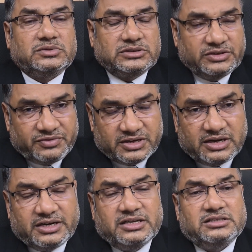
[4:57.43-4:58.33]

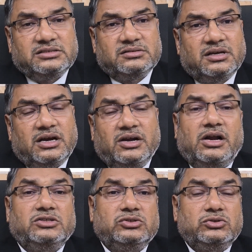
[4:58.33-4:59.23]
difficulties and
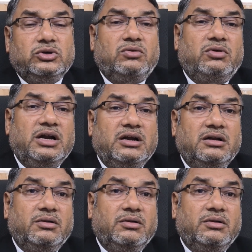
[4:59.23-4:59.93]
also to avoid